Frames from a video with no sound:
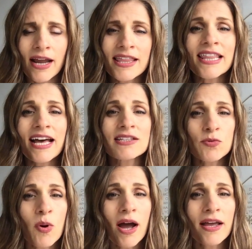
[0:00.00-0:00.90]
And
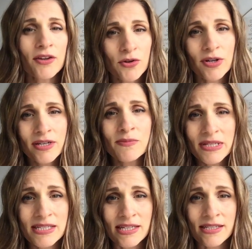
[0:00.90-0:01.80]
that's why you're in
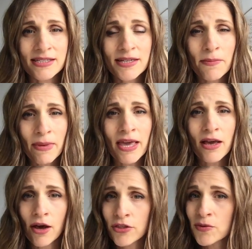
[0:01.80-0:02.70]
business, to
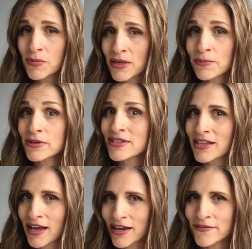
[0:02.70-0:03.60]
make other people's
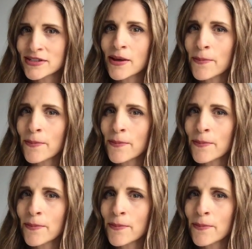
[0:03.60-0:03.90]
lives